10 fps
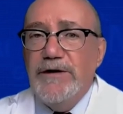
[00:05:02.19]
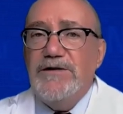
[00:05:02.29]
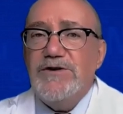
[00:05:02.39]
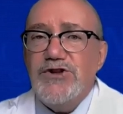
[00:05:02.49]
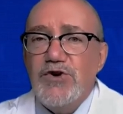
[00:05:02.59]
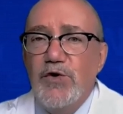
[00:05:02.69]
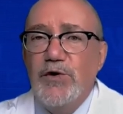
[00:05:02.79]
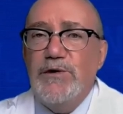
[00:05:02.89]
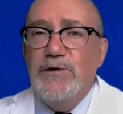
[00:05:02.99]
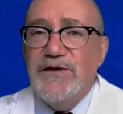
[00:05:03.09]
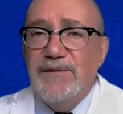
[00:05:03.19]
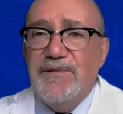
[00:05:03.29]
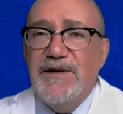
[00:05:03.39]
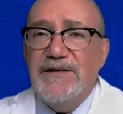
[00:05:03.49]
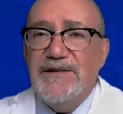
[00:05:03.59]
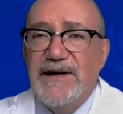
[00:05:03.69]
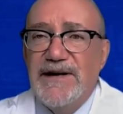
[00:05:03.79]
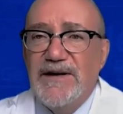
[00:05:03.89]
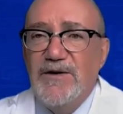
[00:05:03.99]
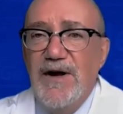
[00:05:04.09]
to show you something
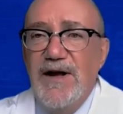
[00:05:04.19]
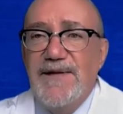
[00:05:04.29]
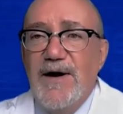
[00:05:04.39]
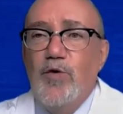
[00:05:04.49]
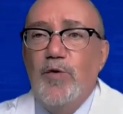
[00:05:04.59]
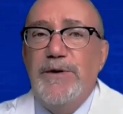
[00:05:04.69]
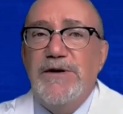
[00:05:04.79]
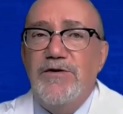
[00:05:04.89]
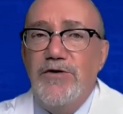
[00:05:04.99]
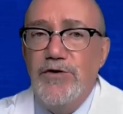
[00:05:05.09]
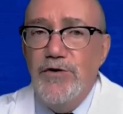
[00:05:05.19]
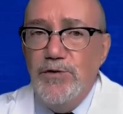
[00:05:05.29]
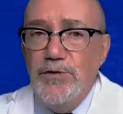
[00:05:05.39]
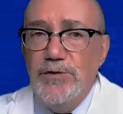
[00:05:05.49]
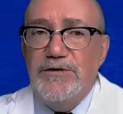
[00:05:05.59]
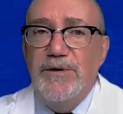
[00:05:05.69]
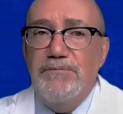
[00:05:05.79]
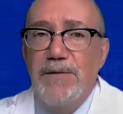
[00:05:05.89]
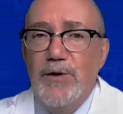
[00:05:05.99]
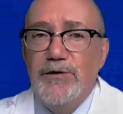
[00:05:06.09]
now that will be new to
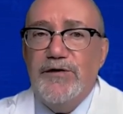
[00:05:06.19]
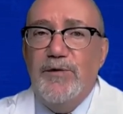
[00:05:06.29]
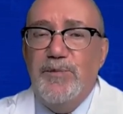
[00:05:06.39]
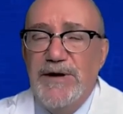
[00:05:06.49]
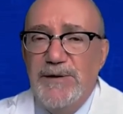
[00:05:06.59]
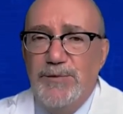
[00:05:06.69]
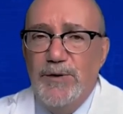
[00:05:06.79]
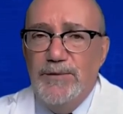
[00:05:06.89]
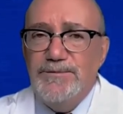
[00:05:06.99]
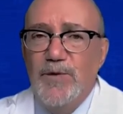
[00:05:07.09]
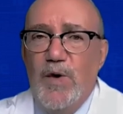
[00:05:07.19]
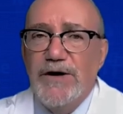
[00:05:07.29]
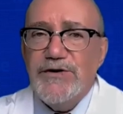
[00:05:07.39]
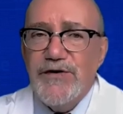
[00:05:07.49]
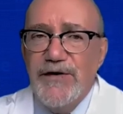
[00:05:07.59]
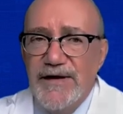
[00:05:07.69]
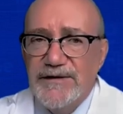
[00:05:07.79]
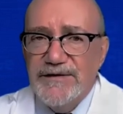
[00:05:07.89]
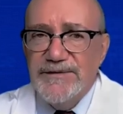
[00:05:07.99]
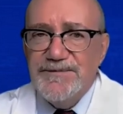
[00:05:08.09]
most people. Watch this.